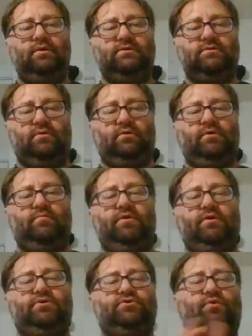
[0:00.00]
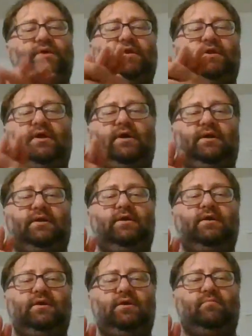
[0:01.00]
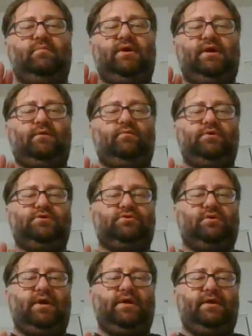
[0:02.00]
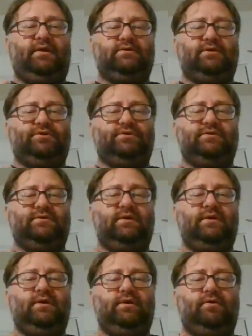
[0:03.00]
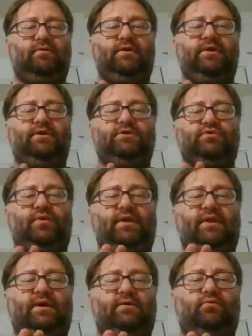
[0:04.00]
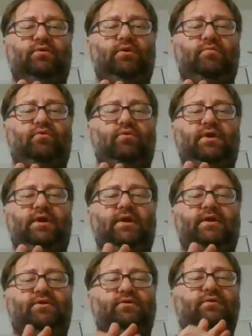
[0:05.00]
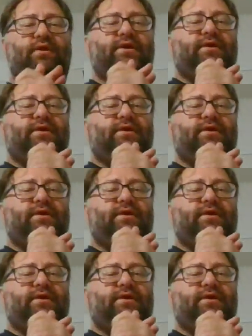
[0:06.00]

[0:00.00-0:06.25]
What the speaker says: So it could be a joint lock combined with striking, such as you get a joint lock on the opponent and you land